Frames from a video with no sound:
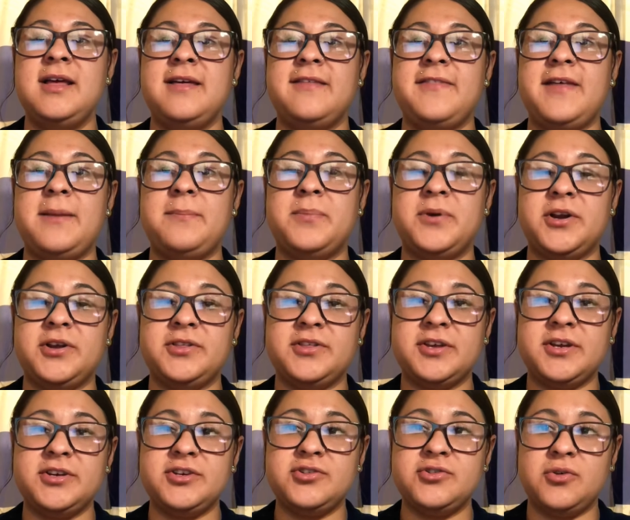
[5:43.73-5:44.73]
that birth
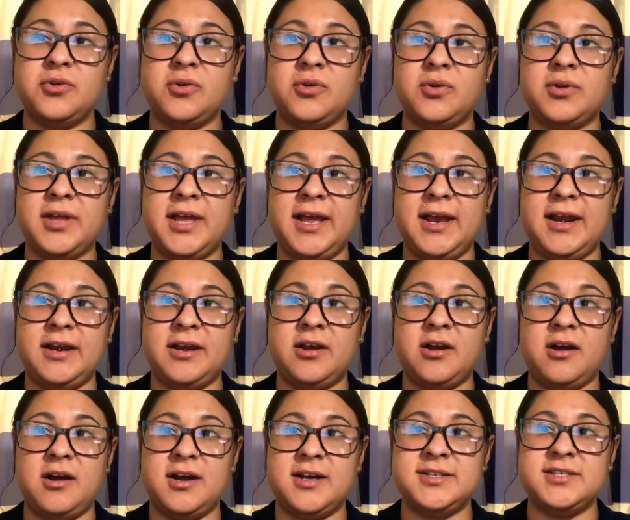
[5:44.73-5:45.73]
control can
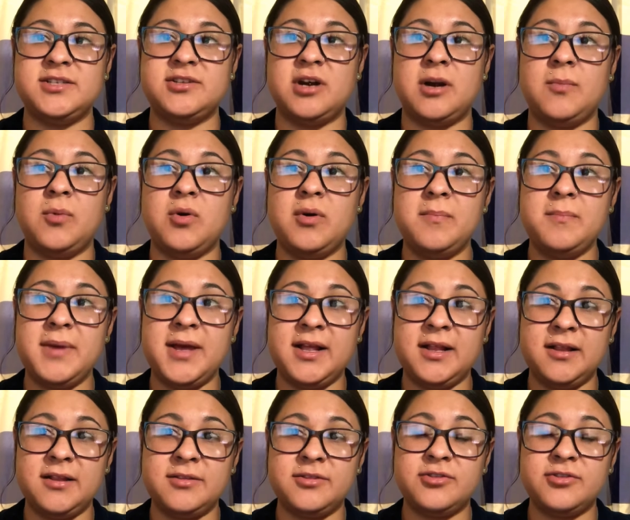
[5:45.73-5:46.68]
cause thromboembolic